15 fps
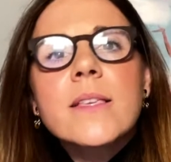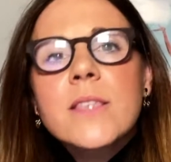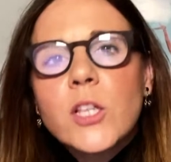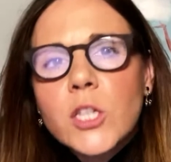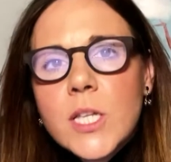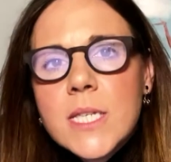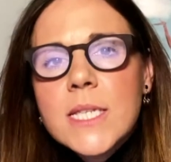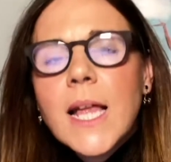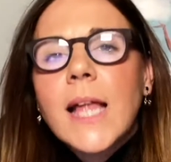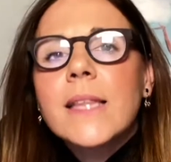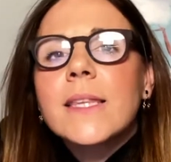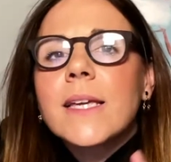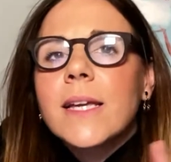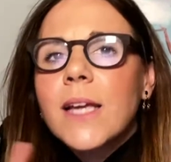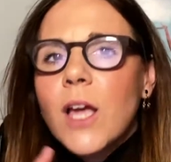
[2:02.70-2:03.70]
is
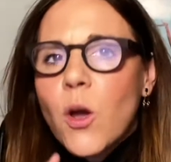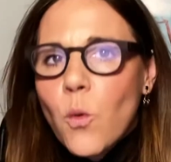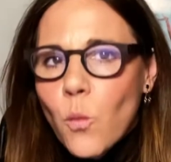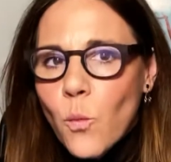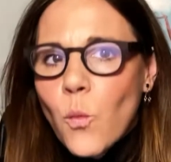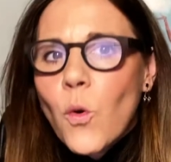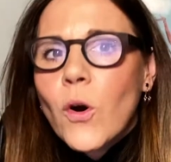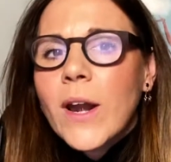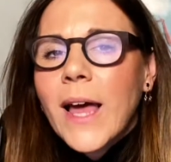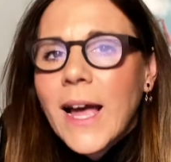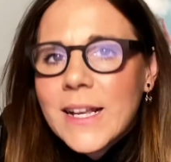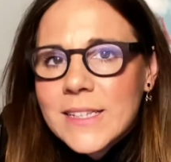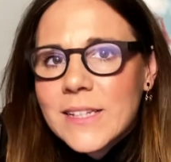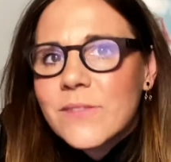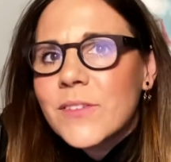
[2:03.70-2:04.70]
understanding one
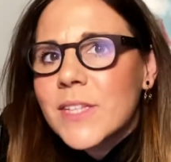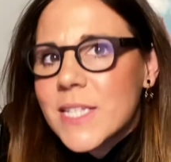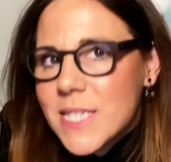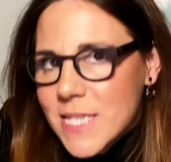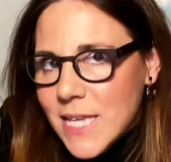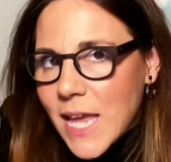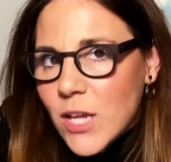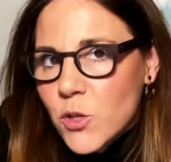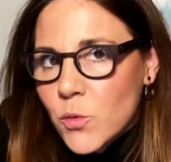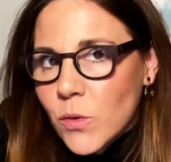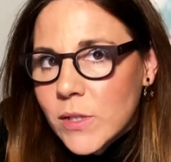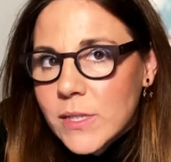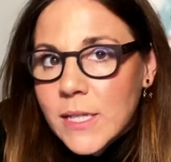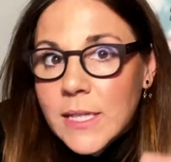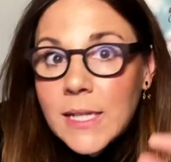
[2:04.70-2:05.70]
activity
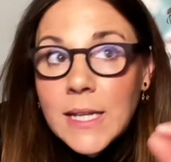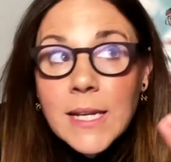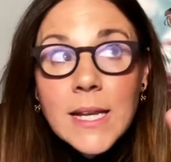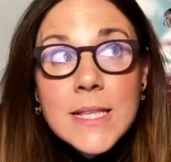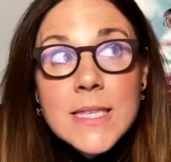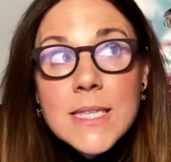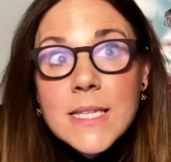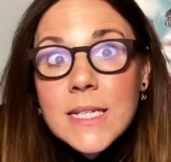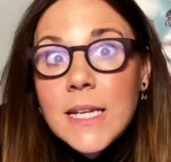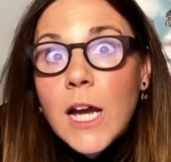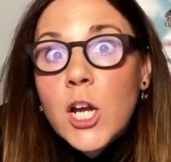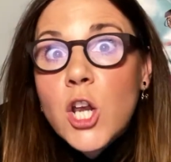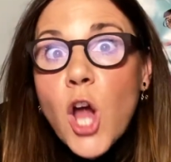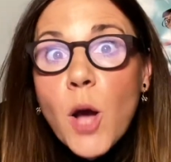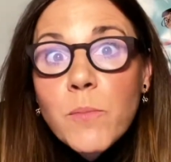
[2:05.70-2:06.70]
schedule, that they can see
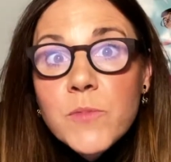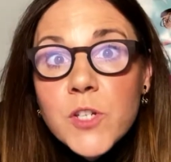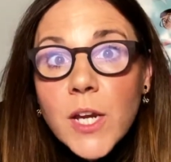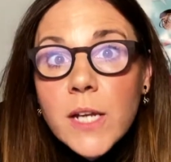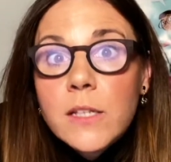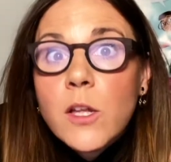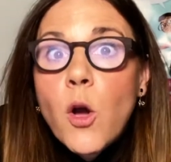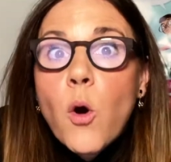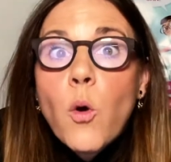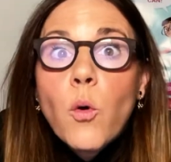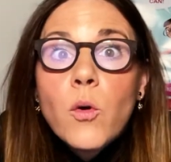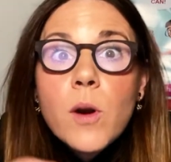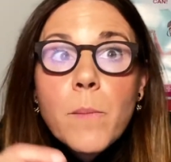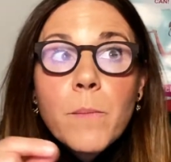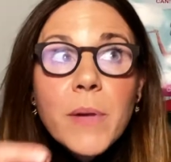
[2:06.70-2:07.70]
an object
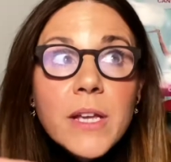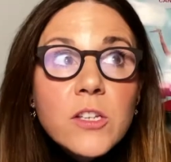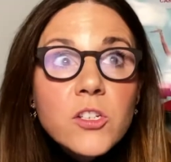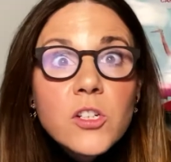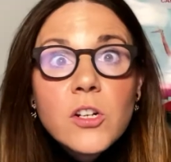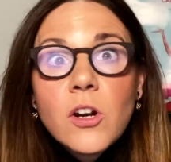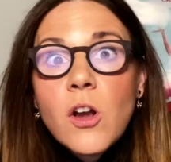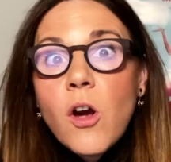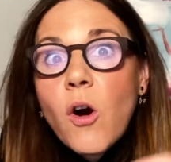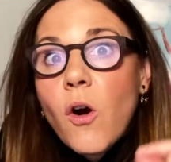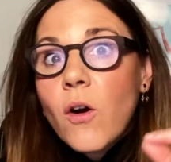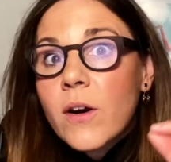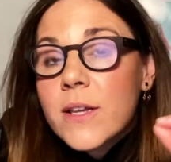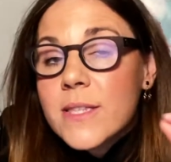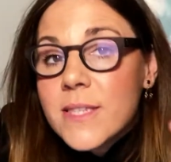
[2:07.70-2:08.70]
or a picture
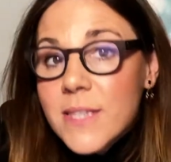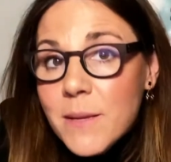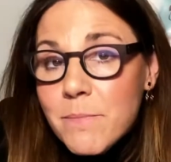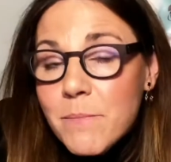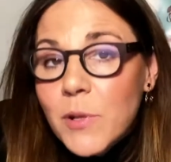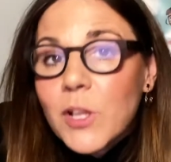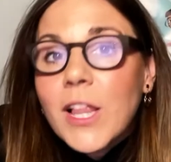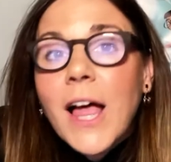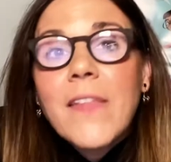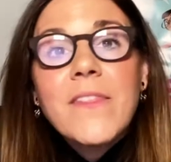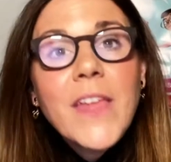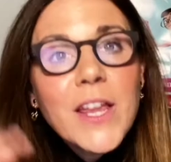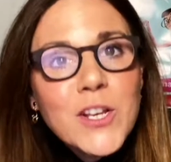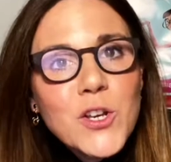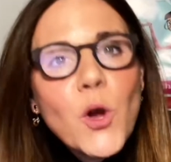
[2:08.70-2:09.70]
or a symbol and
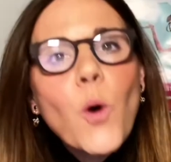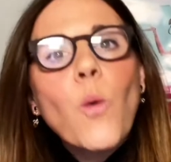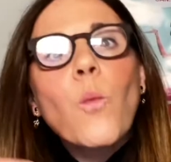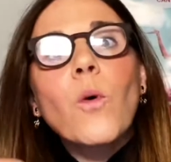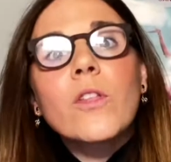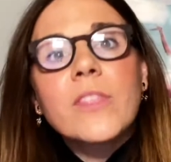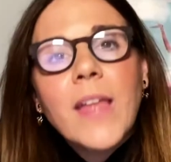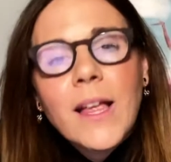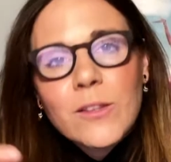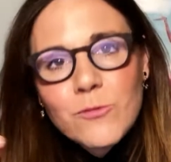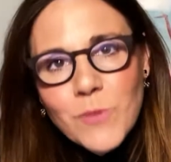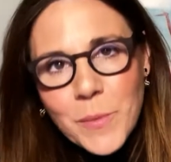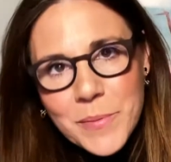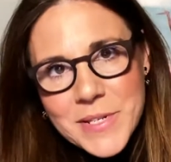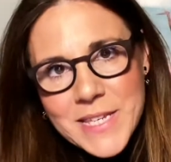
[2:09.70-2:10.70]
they know what that
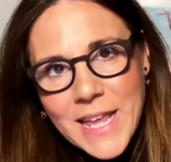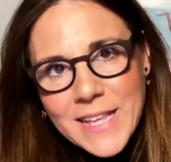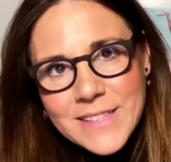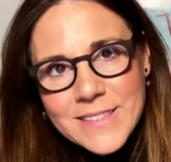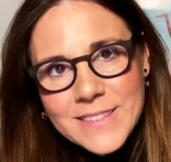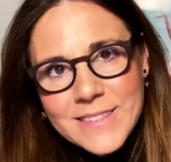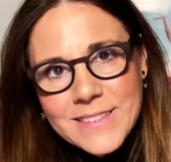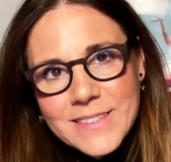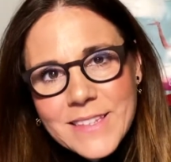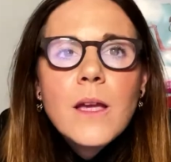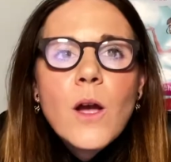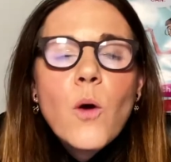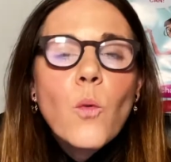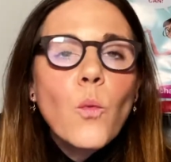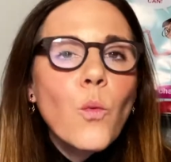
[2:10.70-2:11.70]
represents.
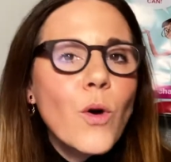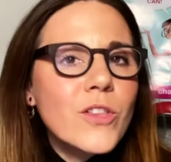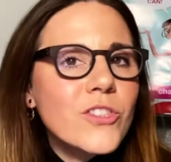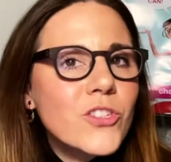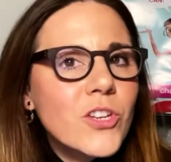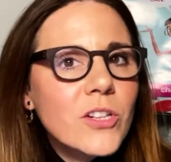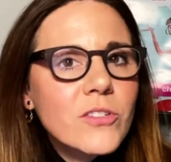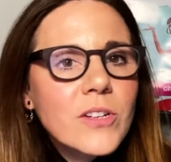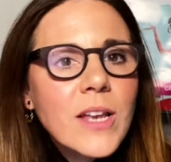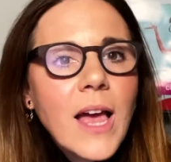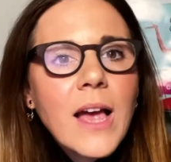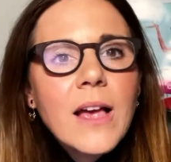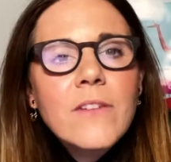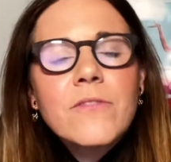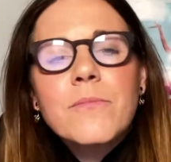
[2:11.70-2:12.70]
Once children
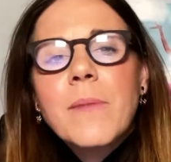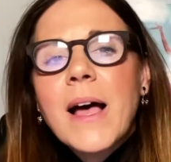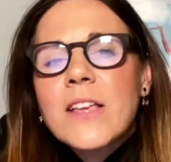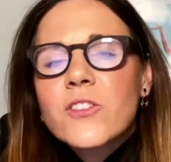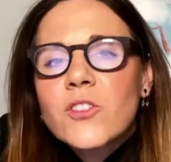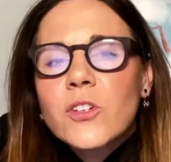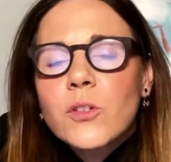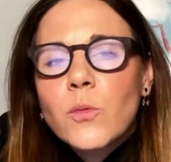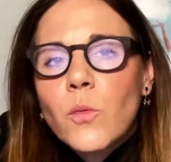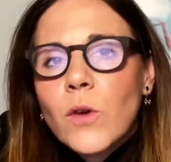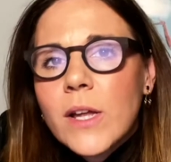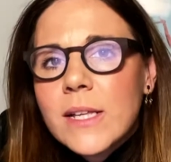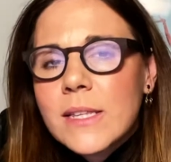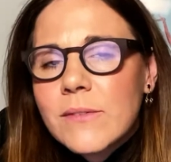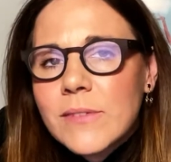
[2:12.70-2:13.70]
have mastered the one
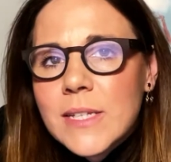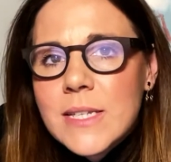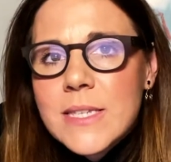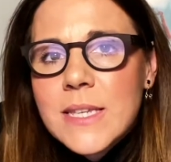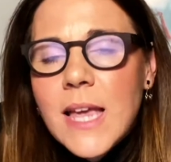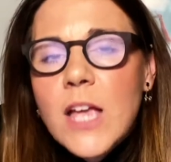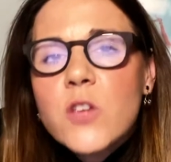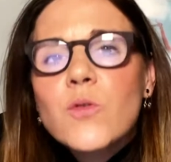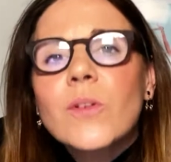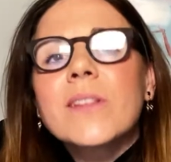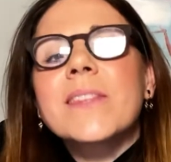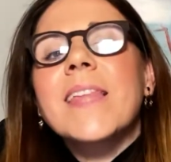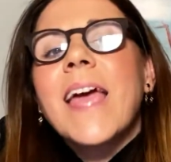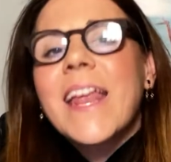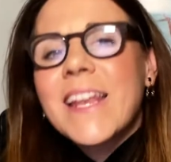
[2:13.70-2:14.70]
activity
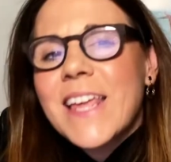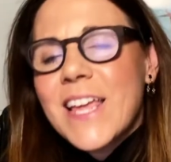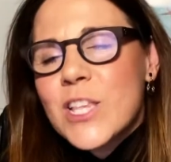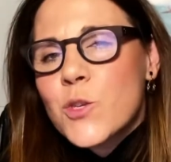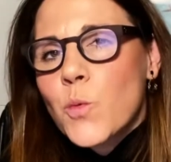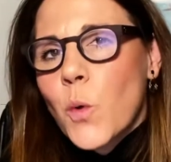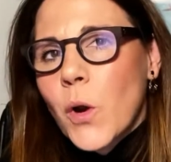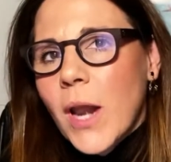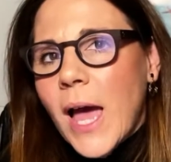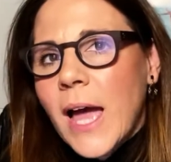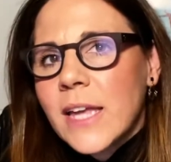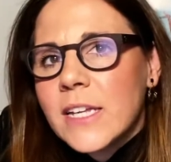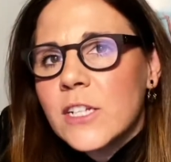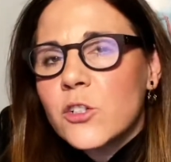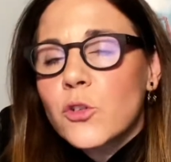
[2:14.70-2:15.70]
schedule, then is when
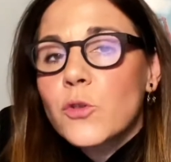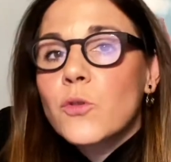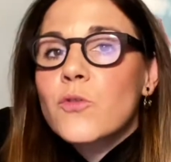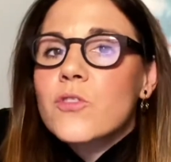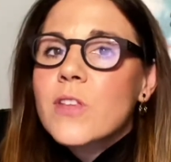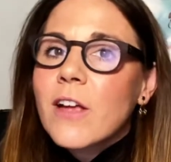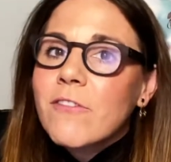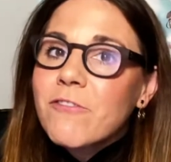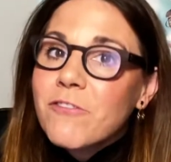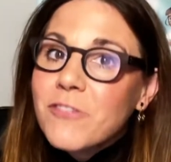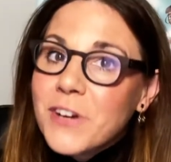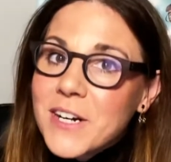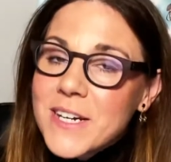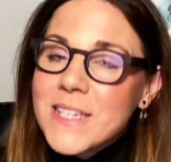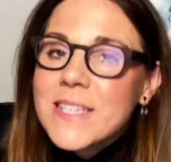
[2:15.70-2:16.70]
I introduced a
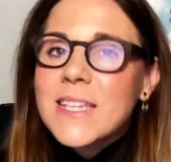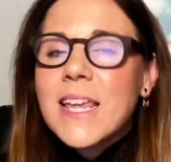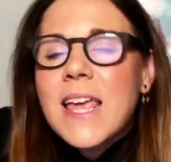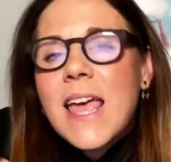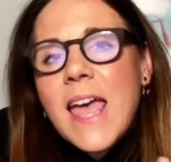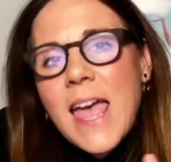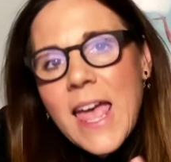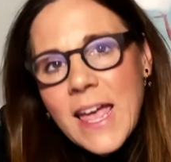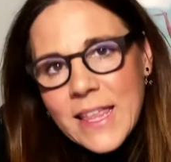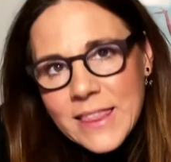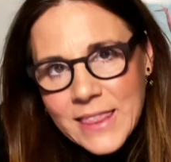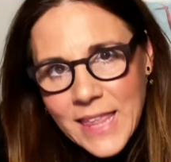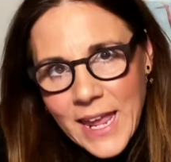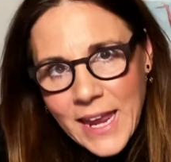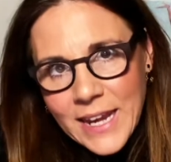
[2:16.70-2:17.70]
first
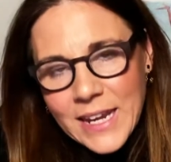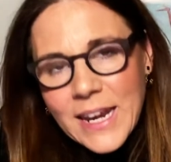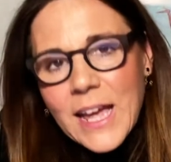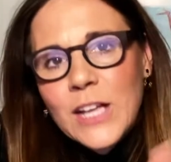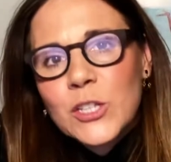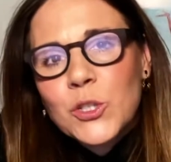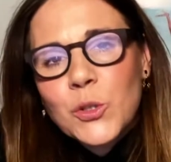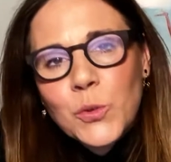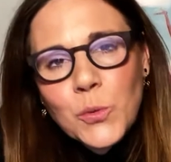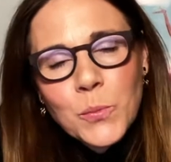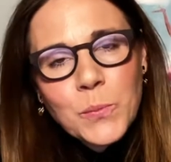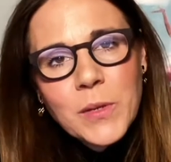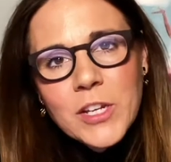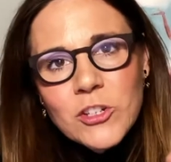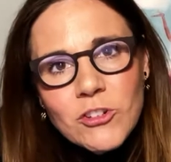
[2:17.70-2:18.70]
and then a two
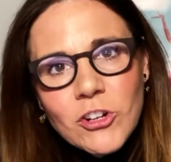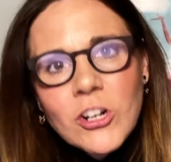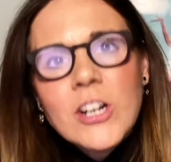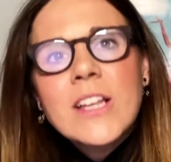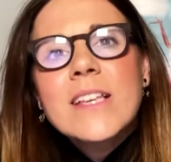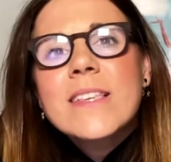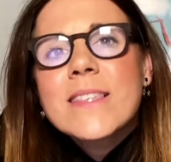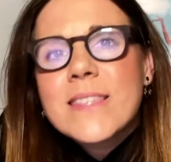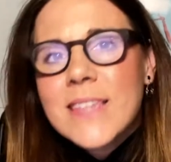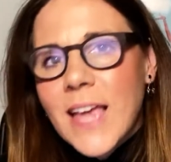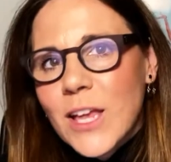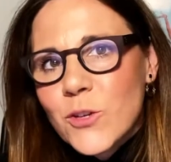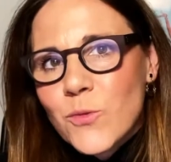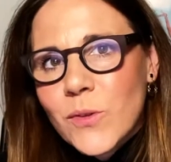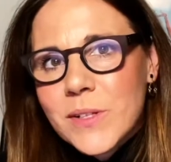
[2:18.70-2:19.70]
picture
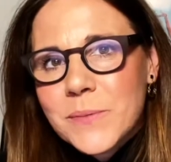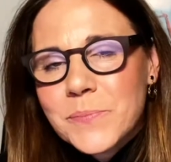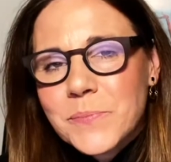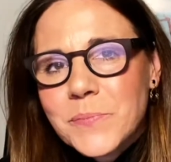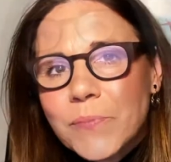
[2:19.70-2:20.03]
schedule.